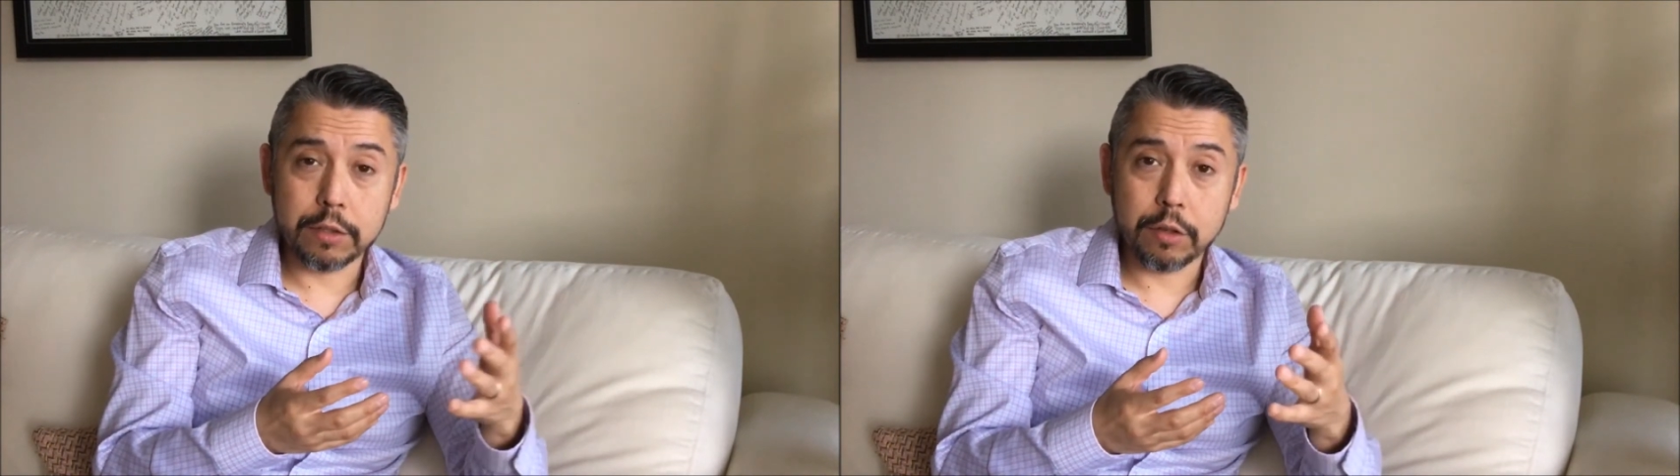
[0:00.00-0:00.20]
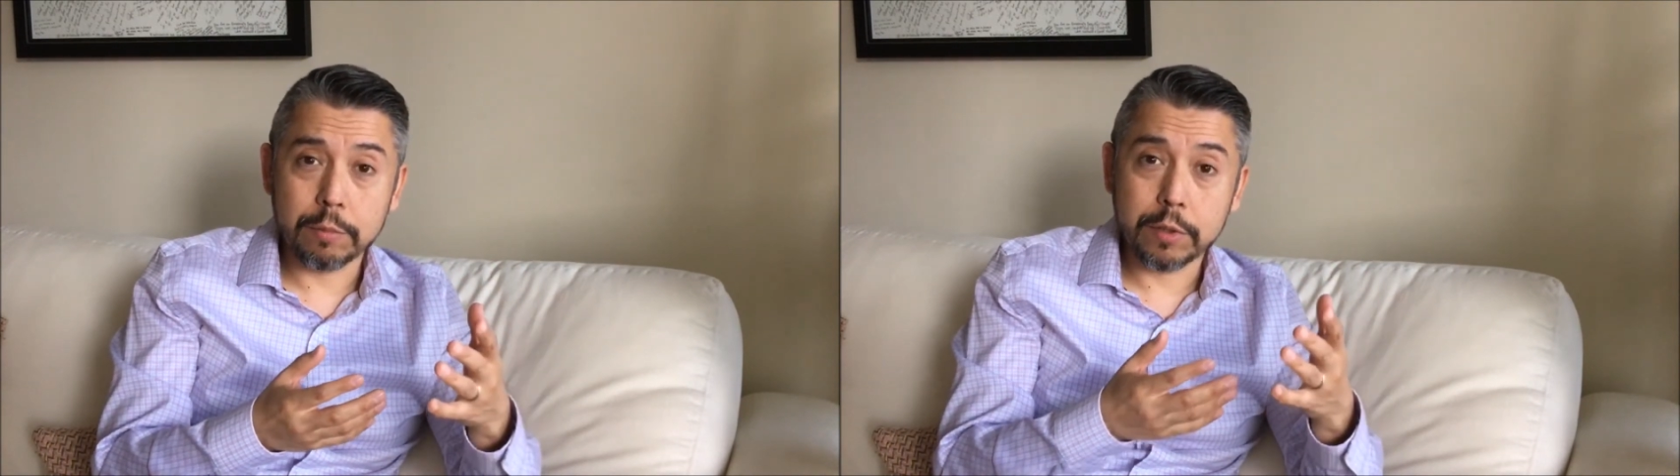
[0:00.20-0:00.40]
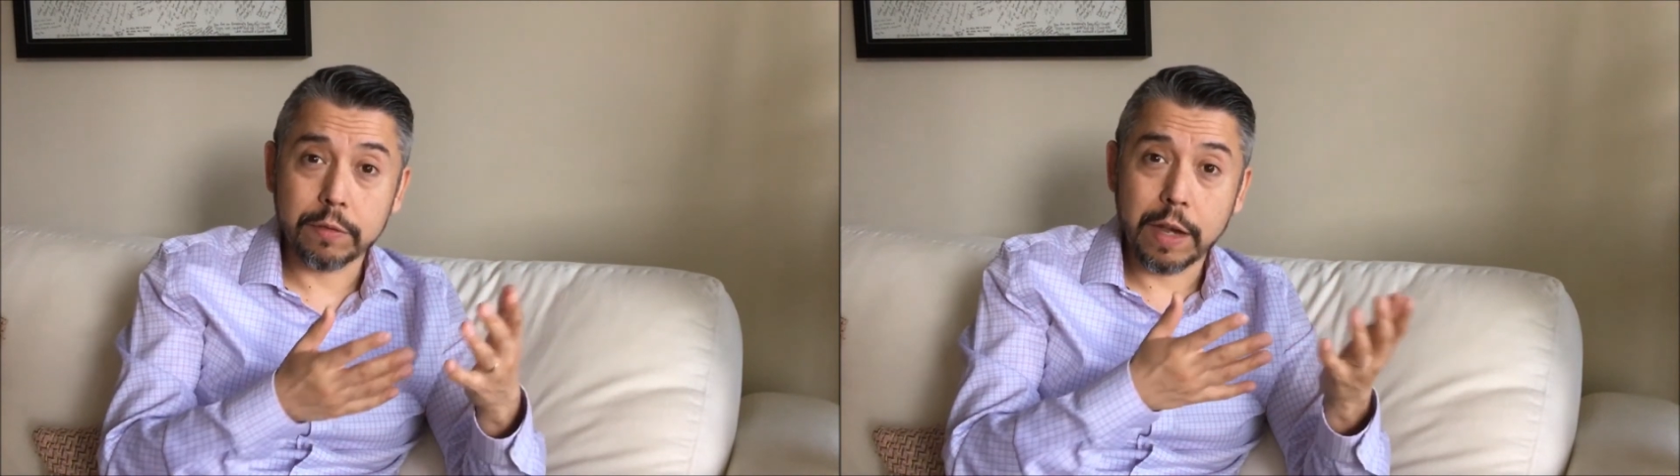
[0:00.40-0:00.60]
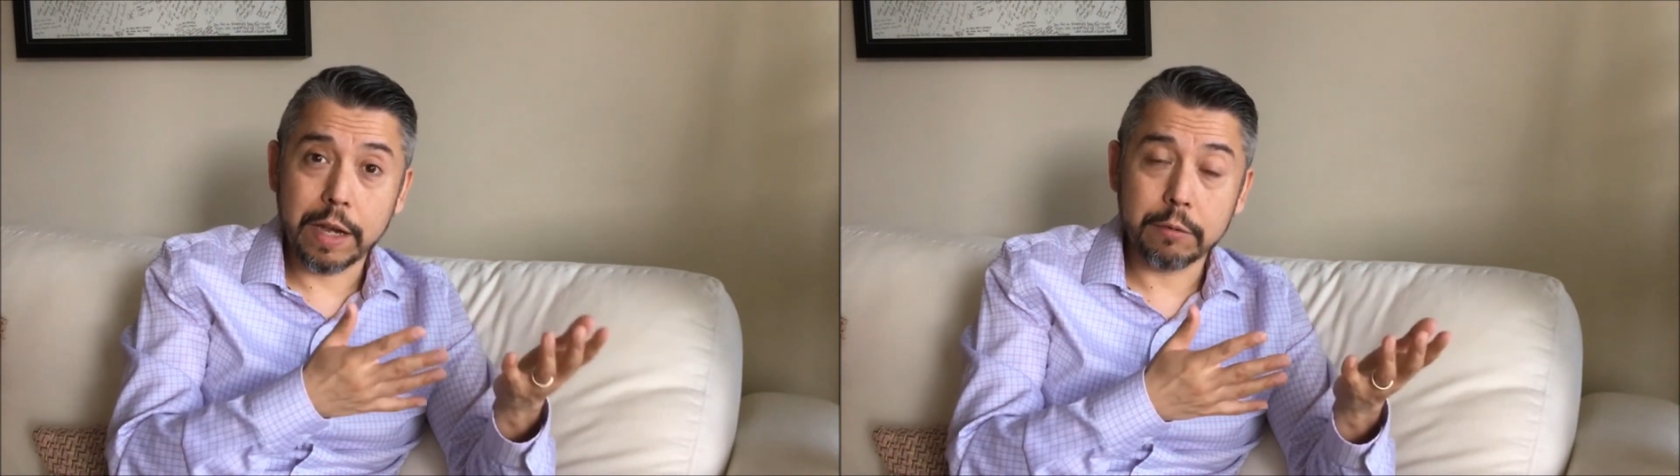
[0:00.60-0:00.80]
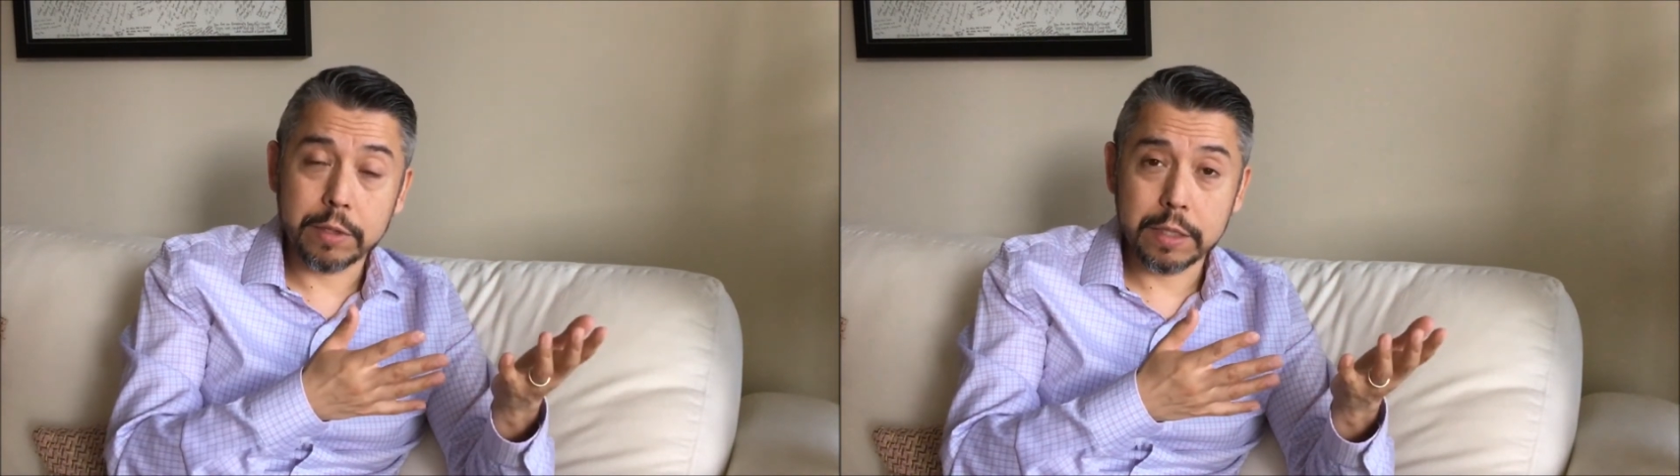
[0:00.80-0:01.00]
in terms of
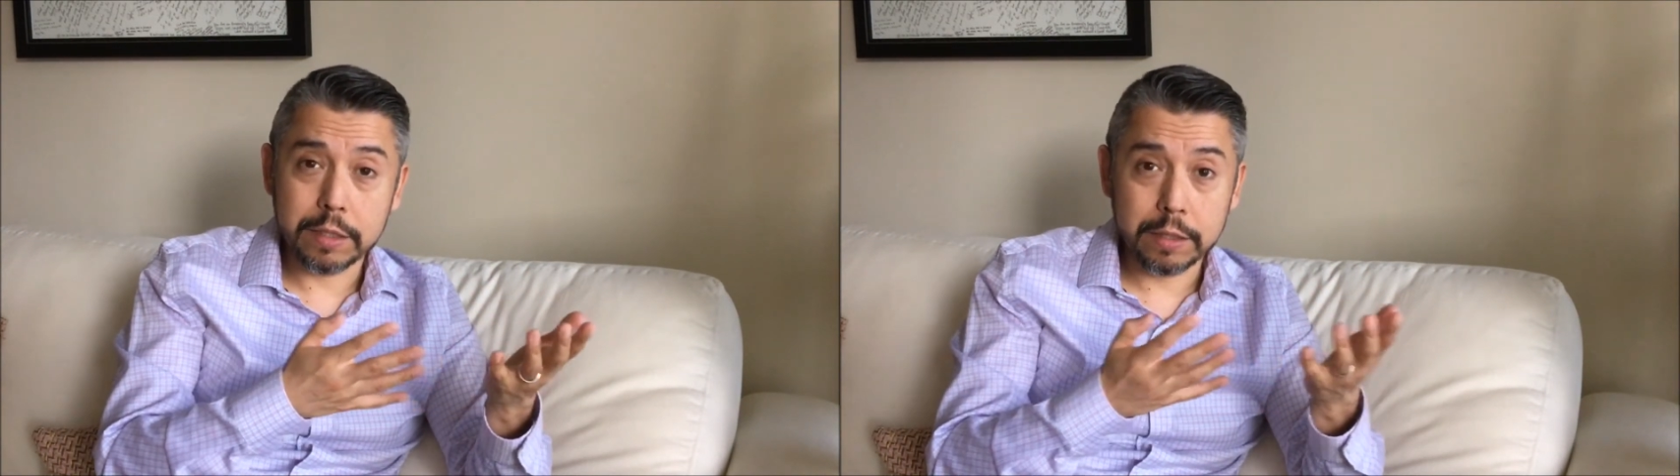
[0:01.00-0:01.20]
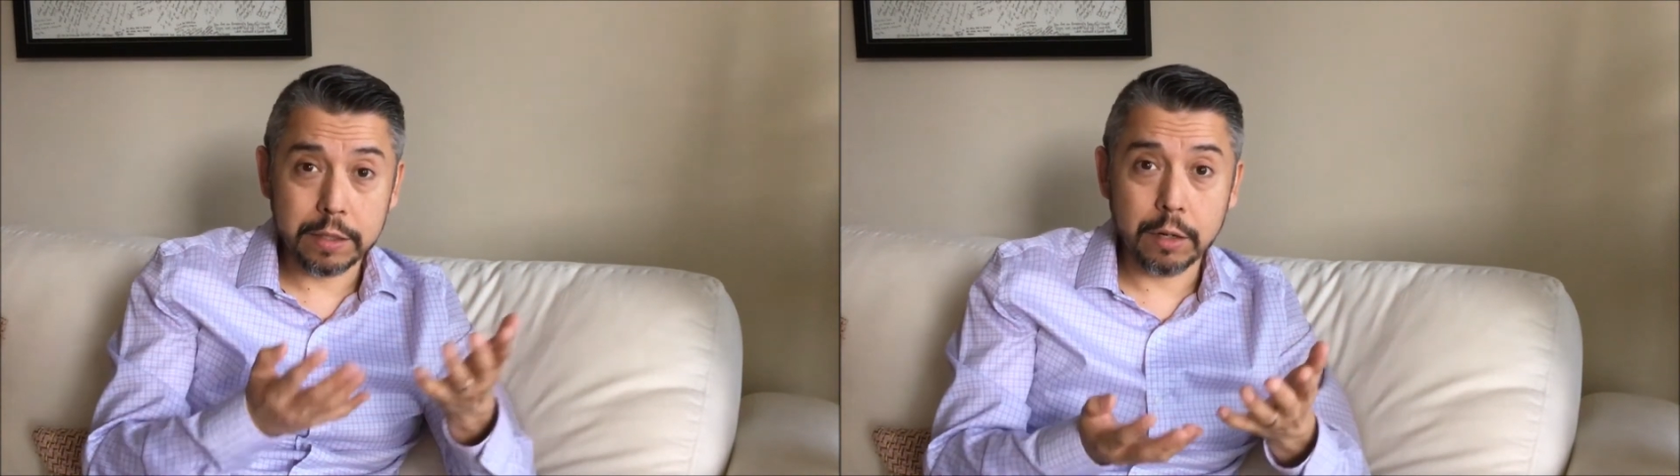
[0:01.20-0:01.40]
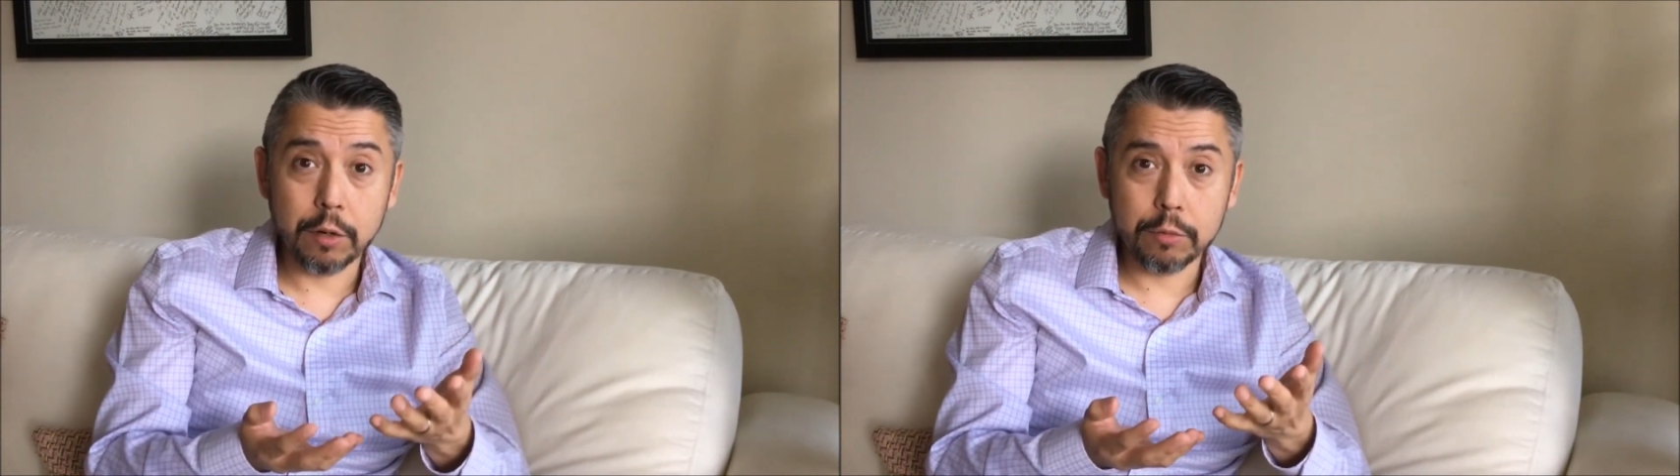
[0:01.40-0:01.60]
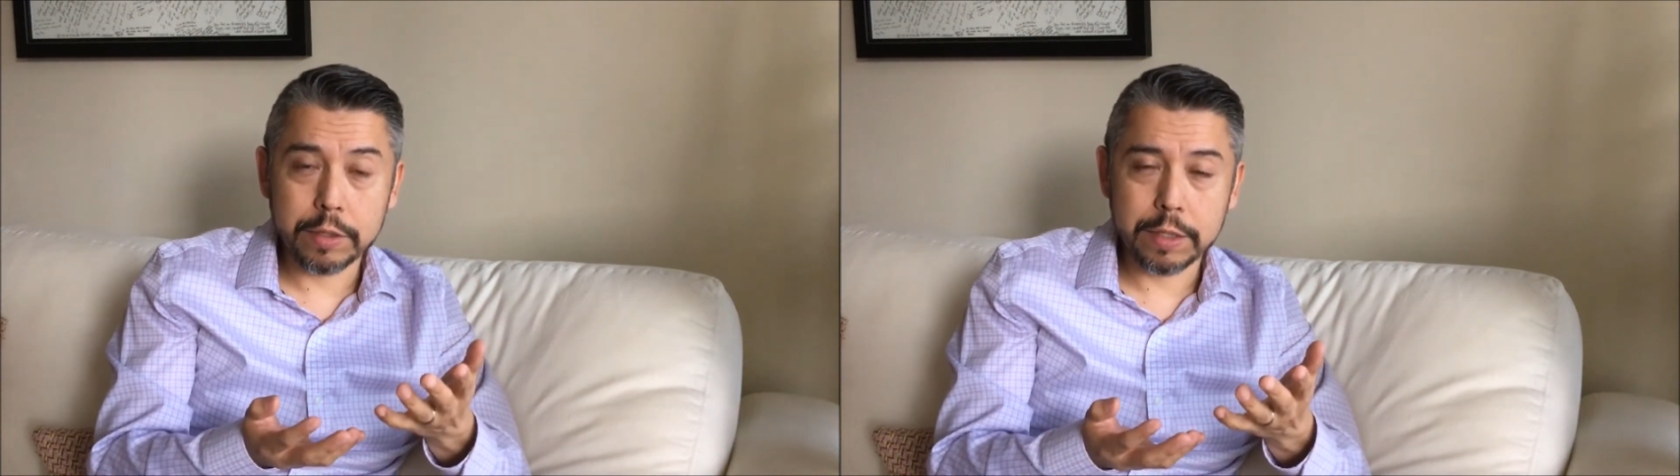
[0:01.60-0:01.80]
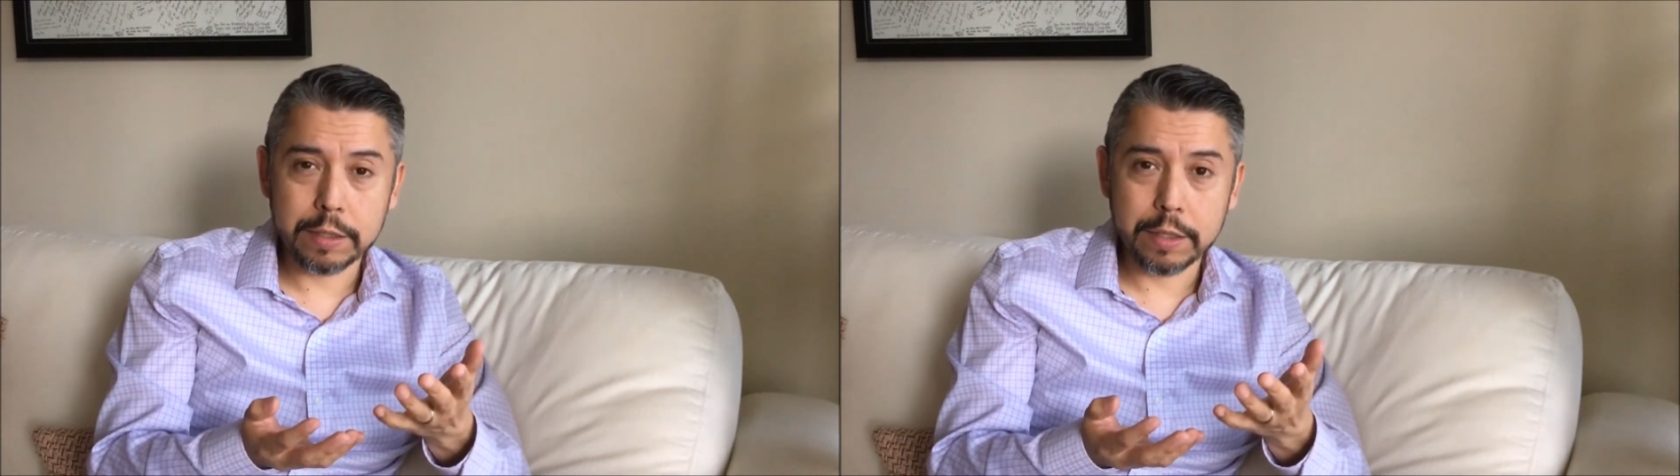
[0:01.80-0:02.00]
high resistance and low
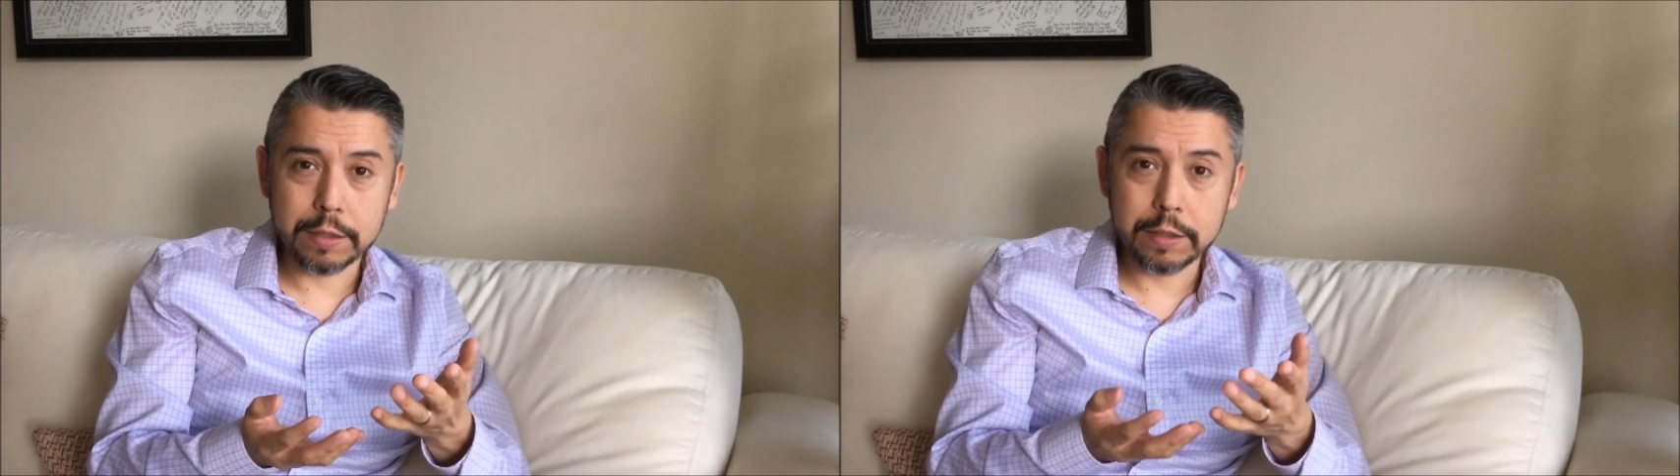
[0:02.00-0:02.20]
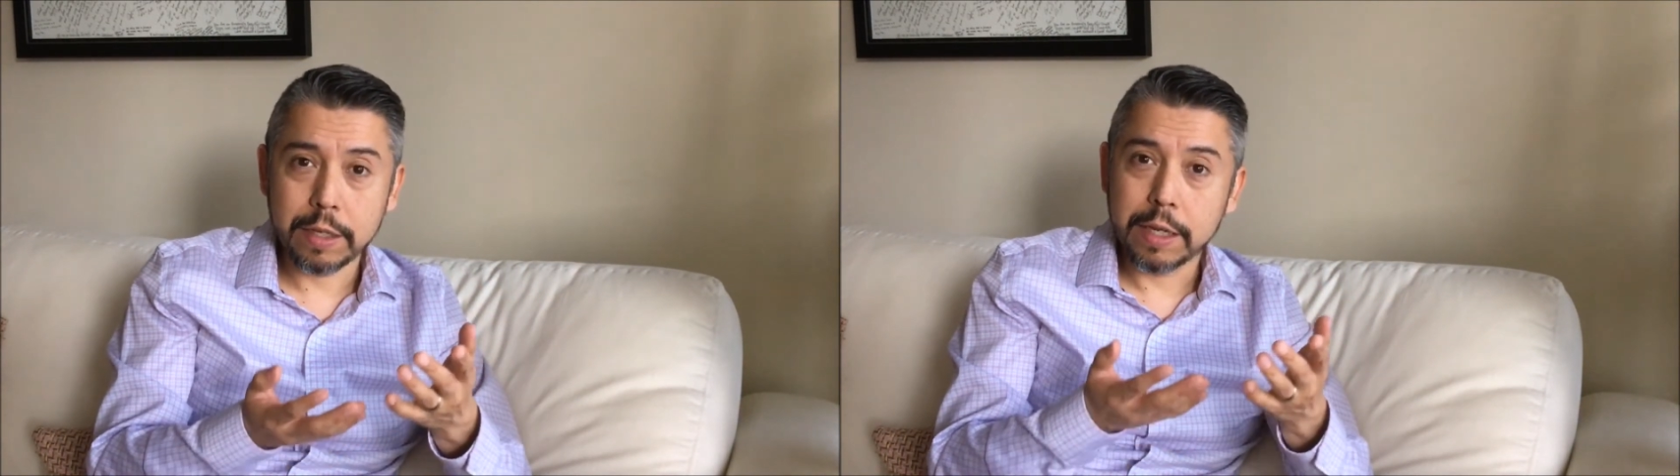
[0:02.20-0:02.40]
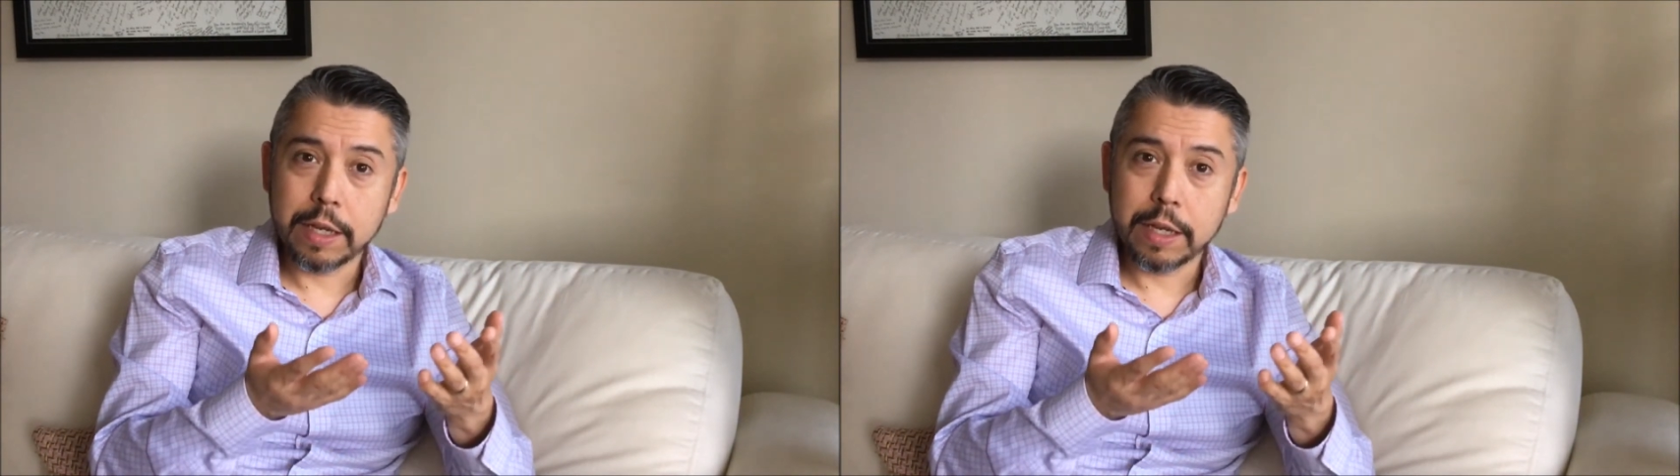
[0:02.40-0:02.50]
resistance.